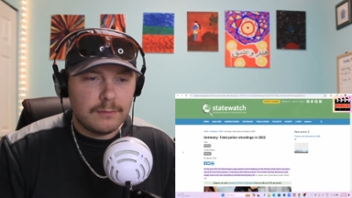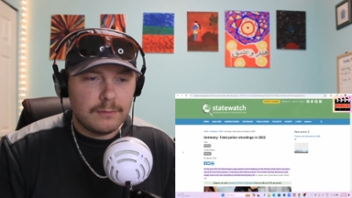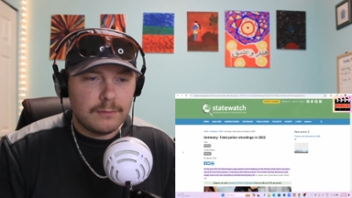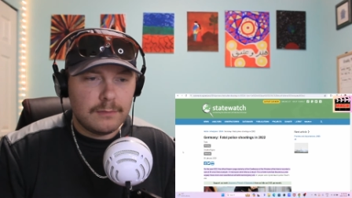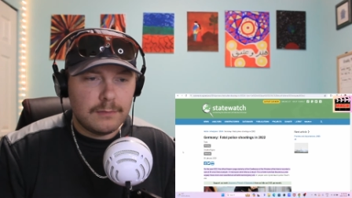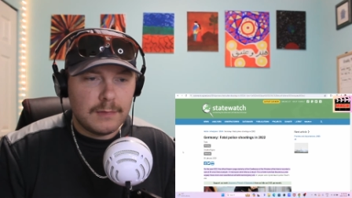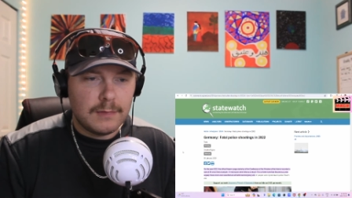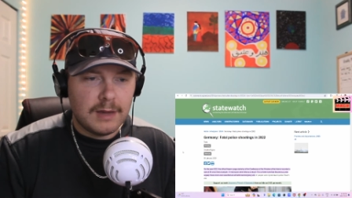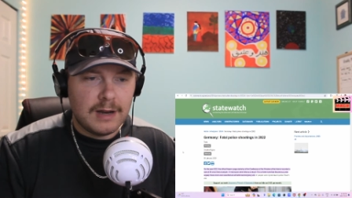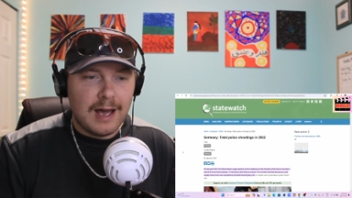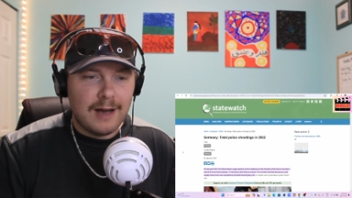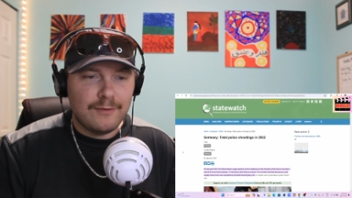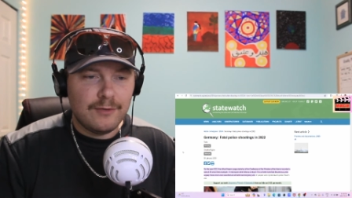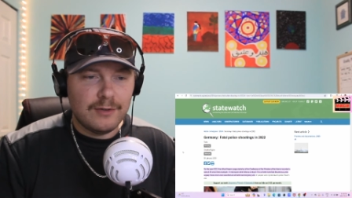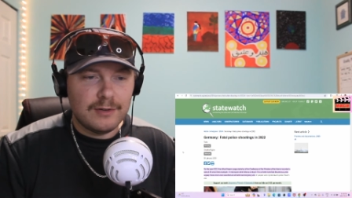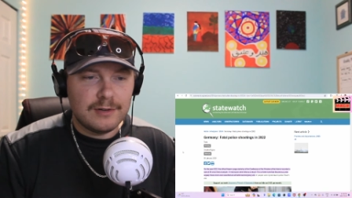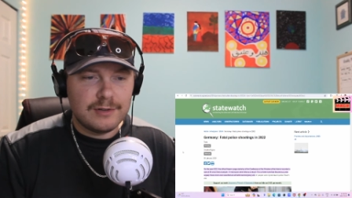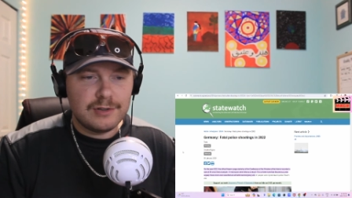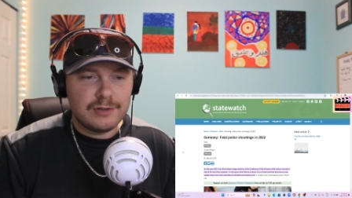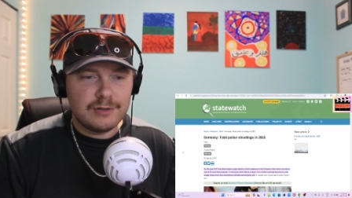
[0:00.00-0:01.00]
an
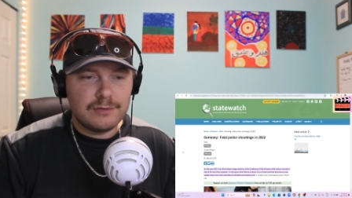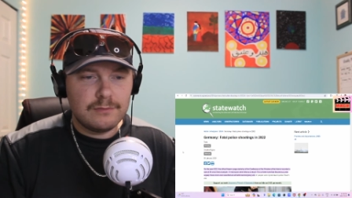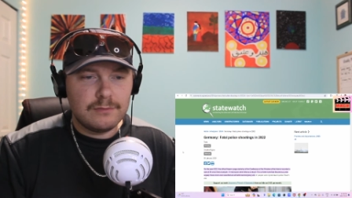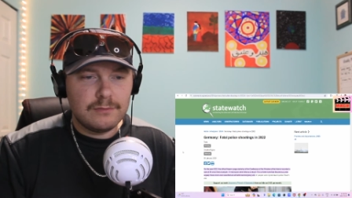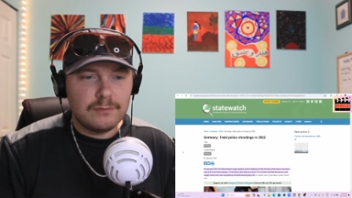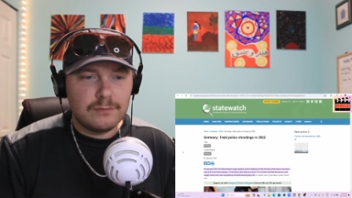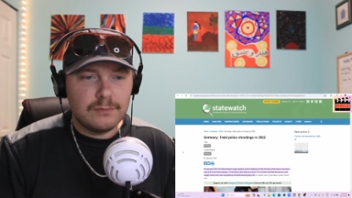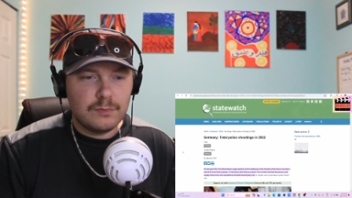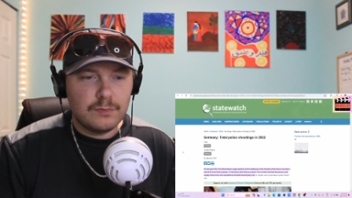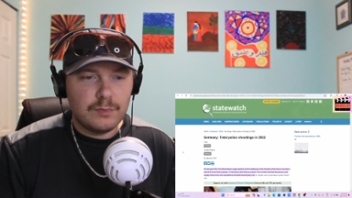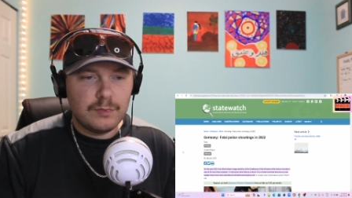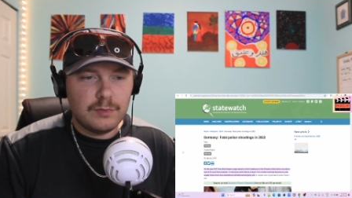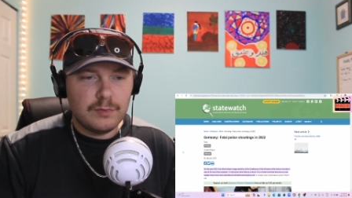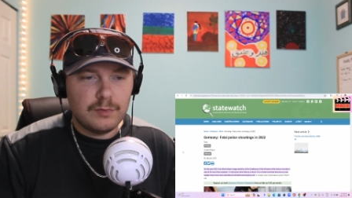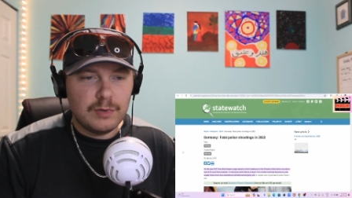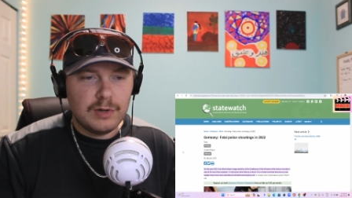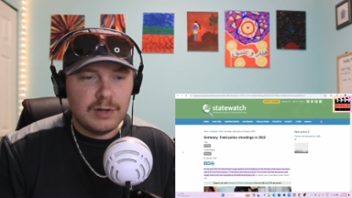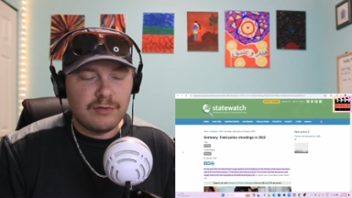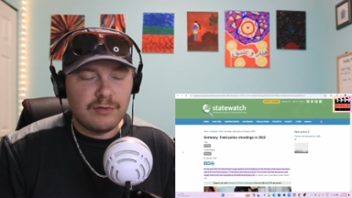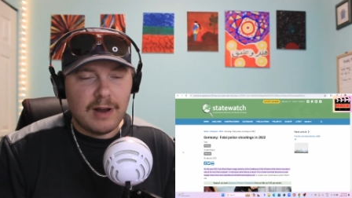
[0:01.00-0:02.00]
average
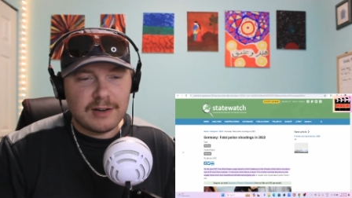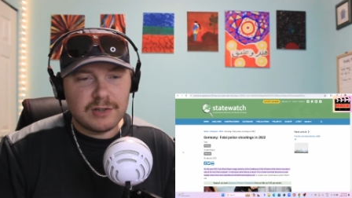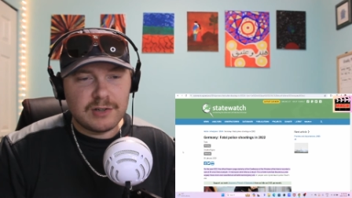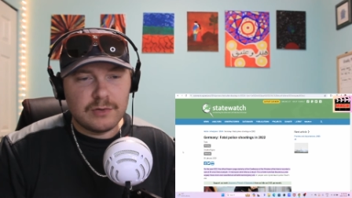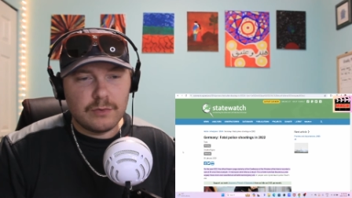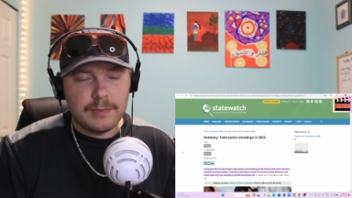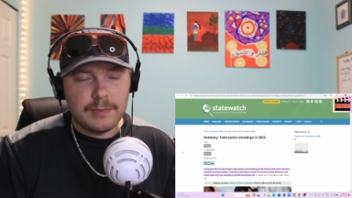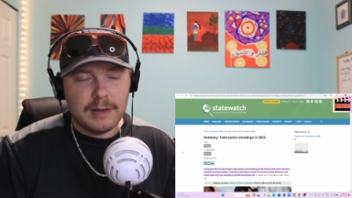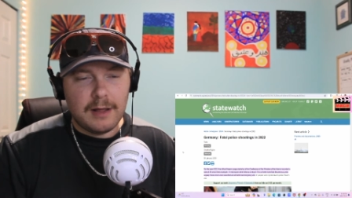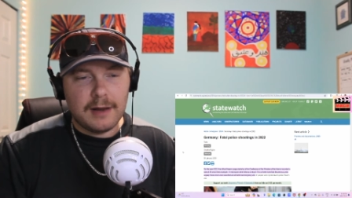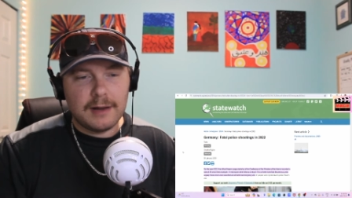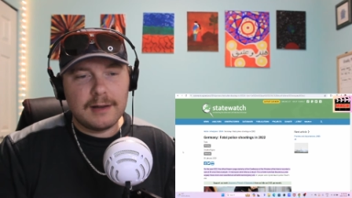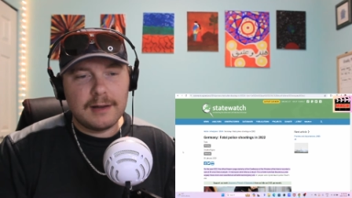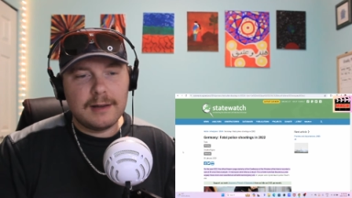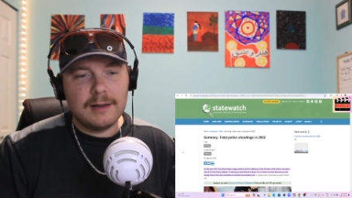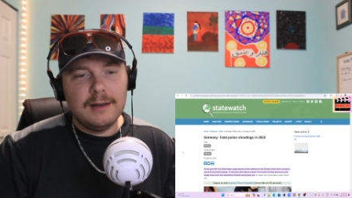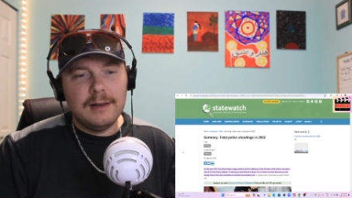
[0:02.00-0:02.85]
interaction would be like.